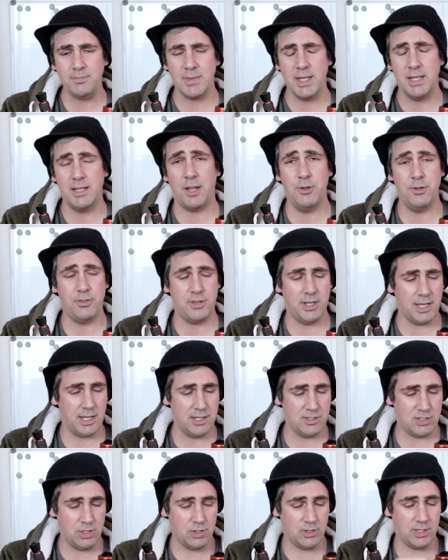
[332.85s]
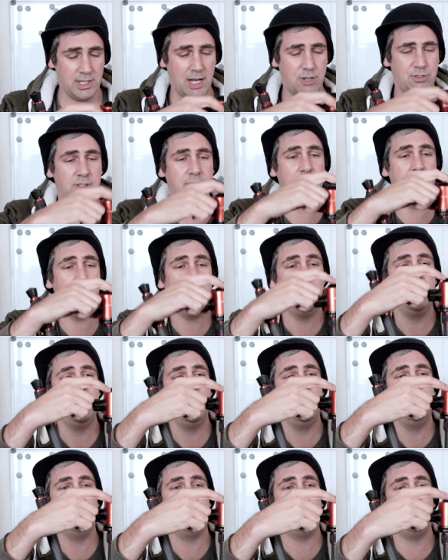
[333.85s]
Another thing is you can actually
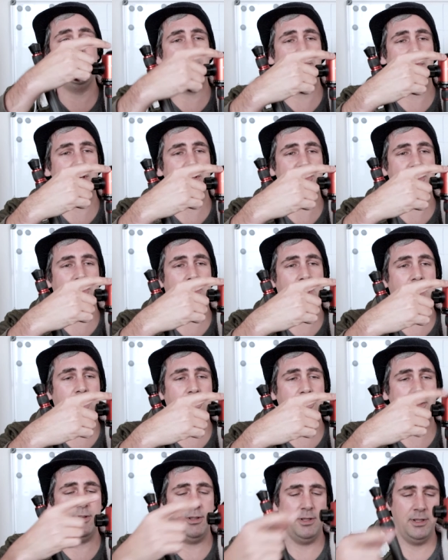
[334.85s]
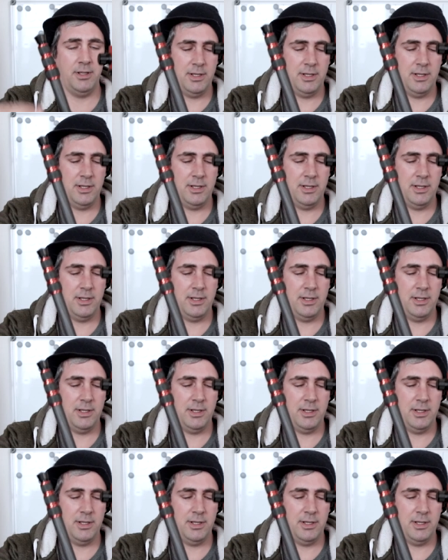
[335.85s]
flip this around,